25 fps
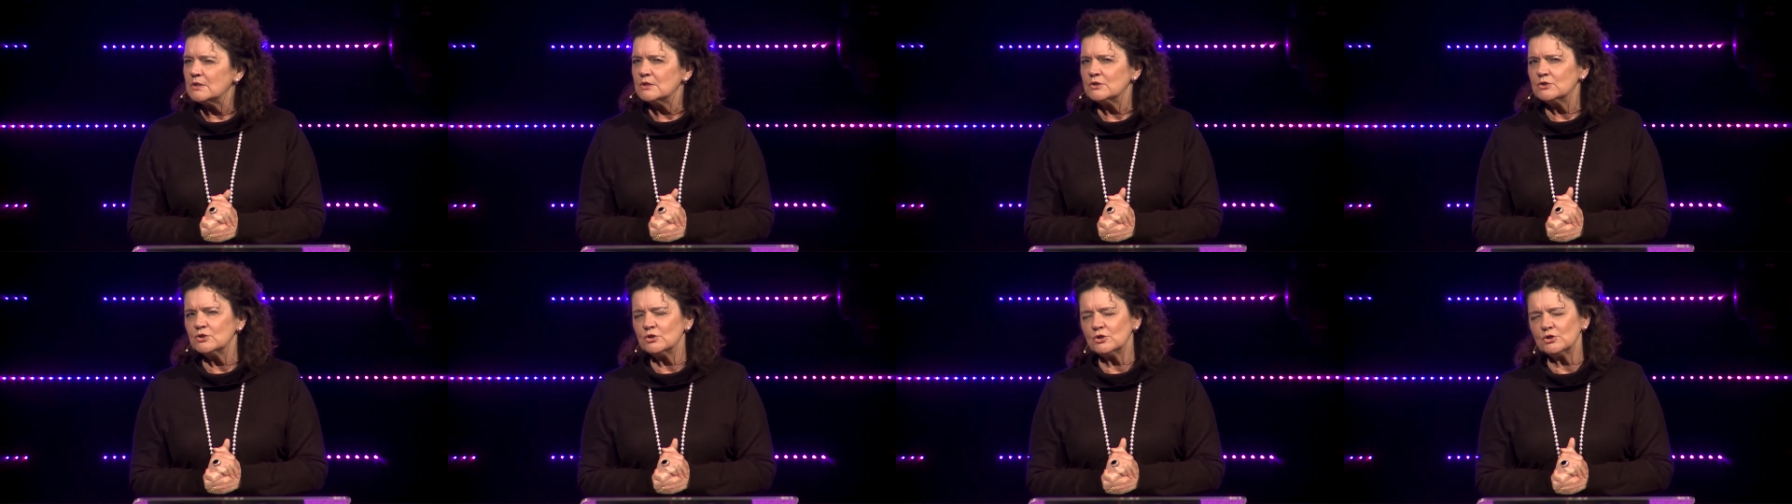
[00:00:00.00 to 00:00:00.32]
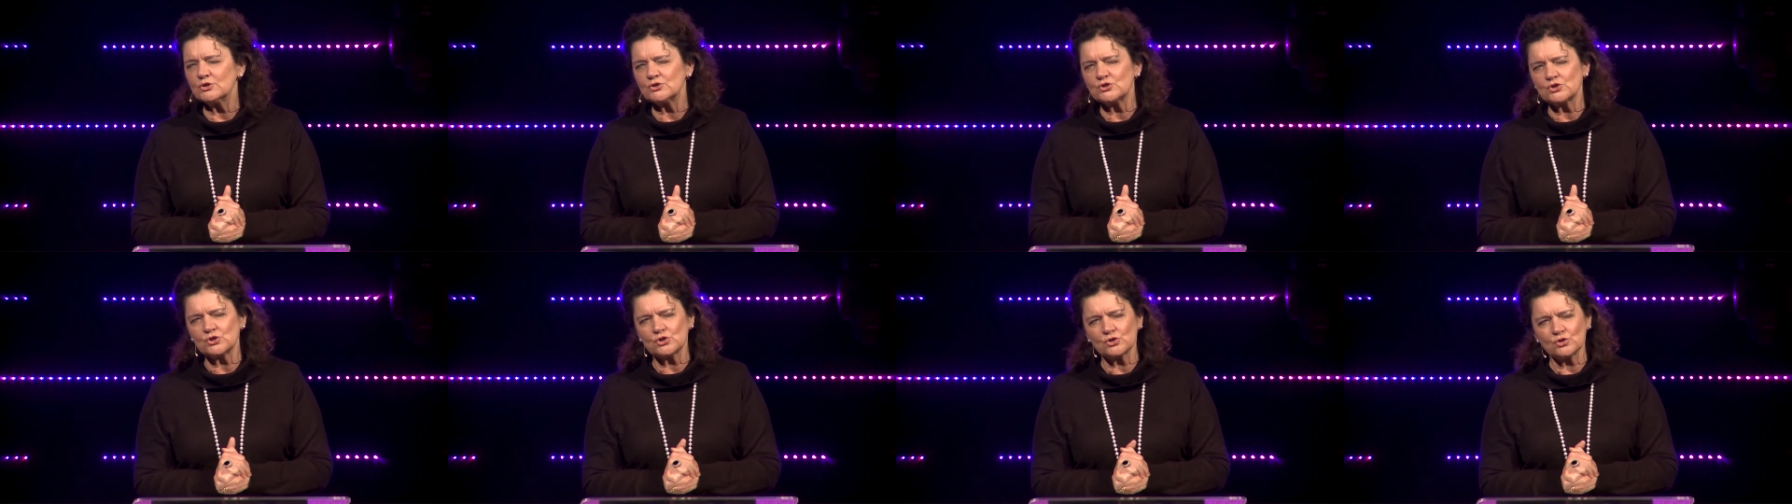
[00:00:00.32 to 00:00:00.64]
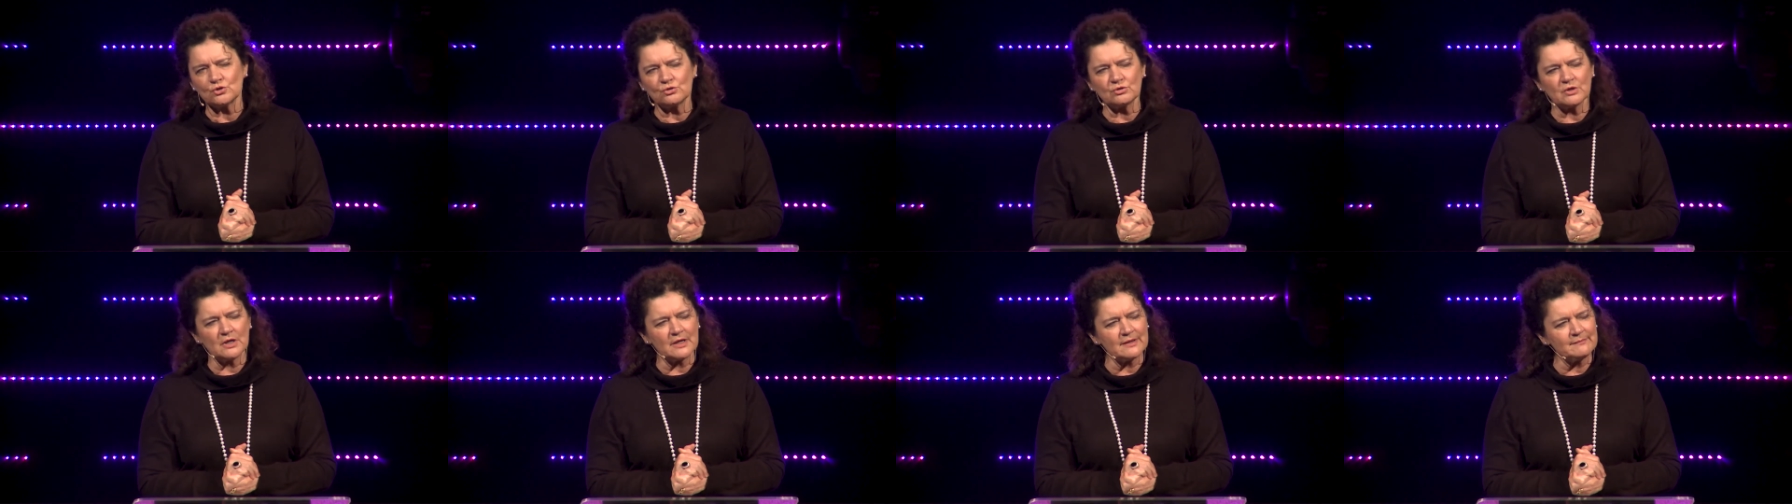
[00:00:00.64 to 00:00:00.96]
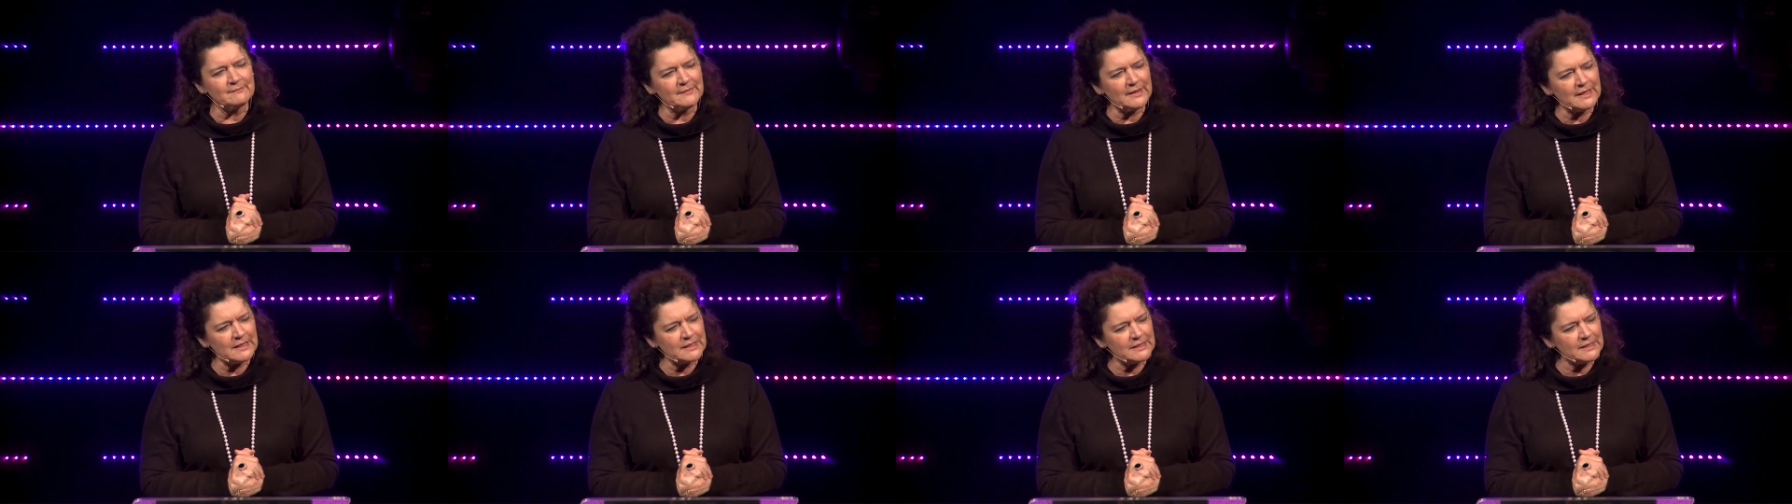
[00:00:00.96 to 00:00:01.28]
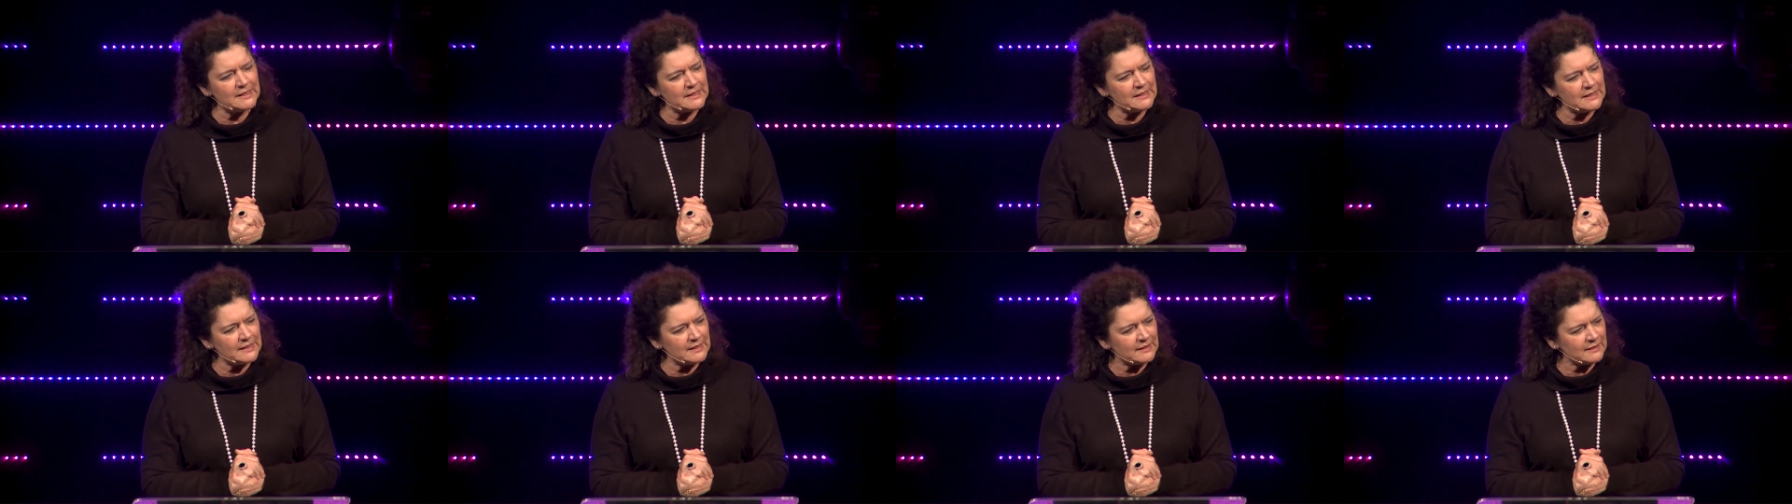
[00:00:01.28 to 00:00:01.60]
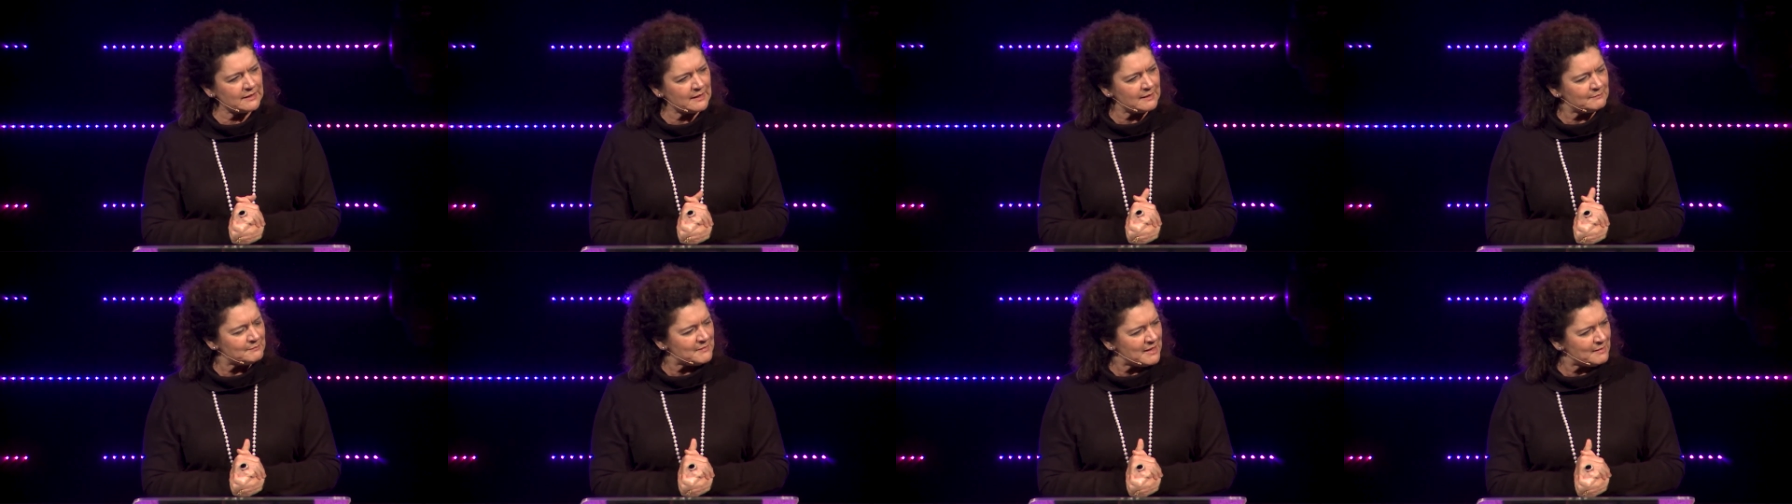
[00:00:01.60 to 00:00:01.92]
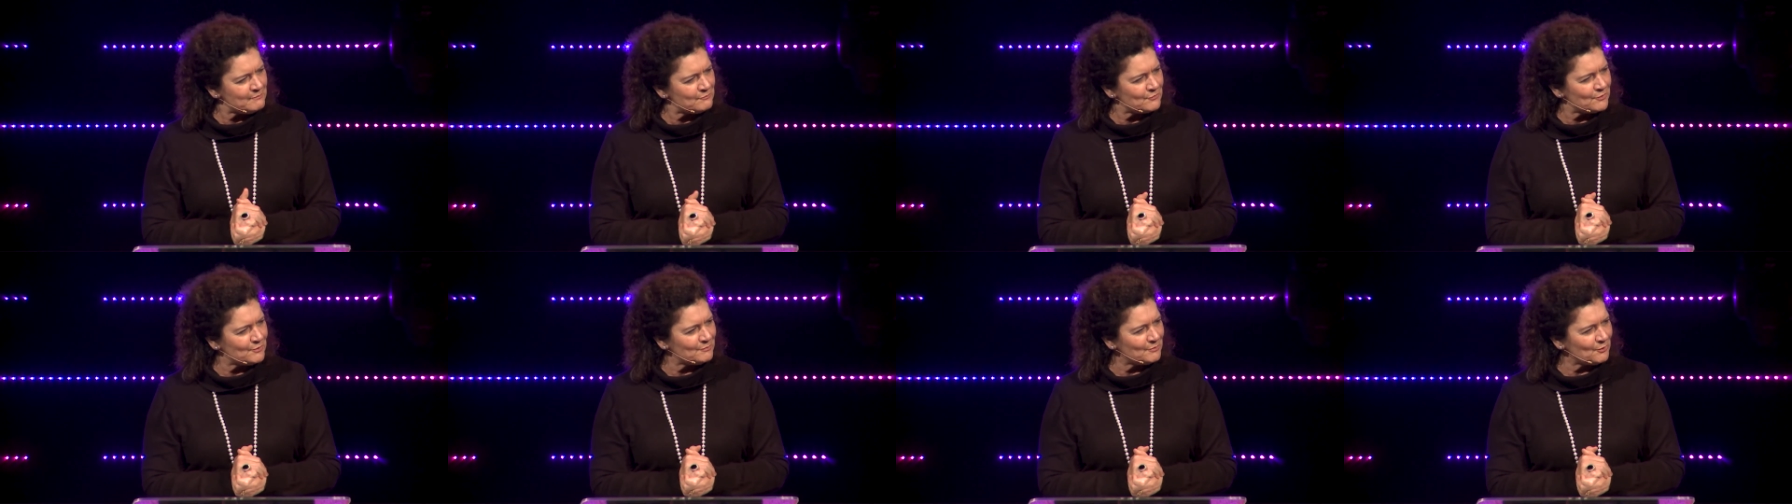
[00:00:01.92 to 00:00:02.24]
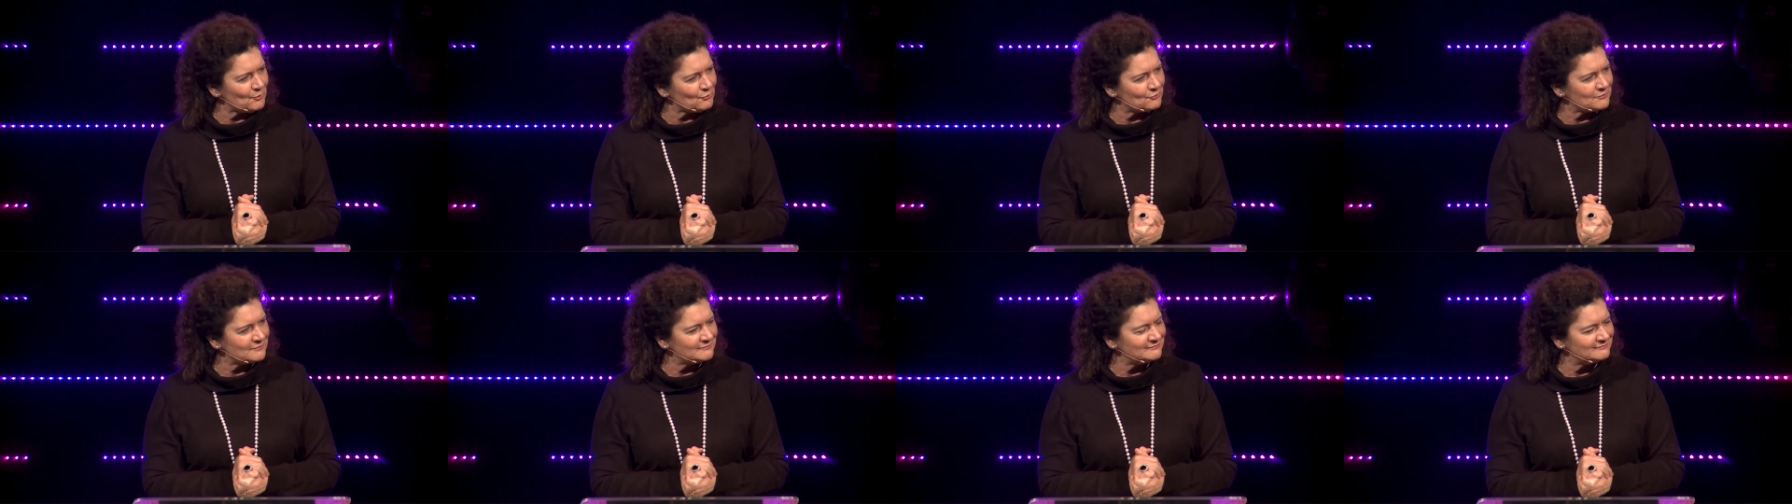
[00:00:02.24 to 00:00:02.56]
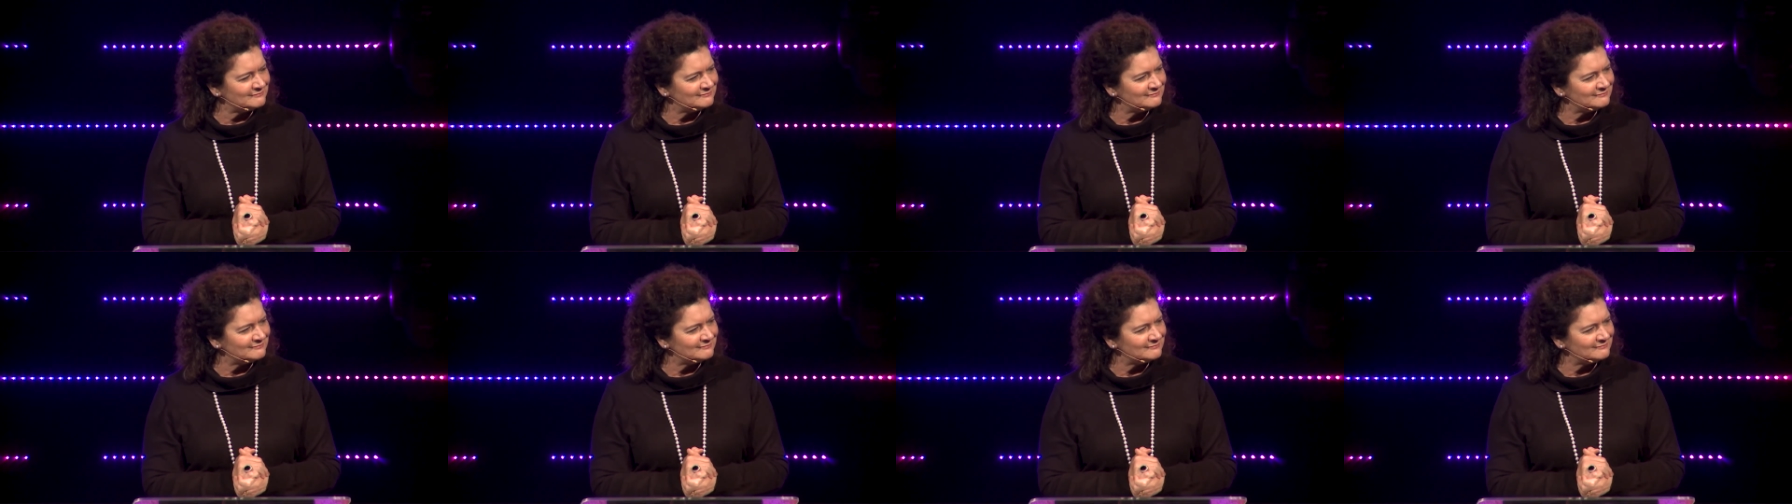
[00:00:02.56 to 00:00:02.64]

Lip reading: Not sure I made anything memorable.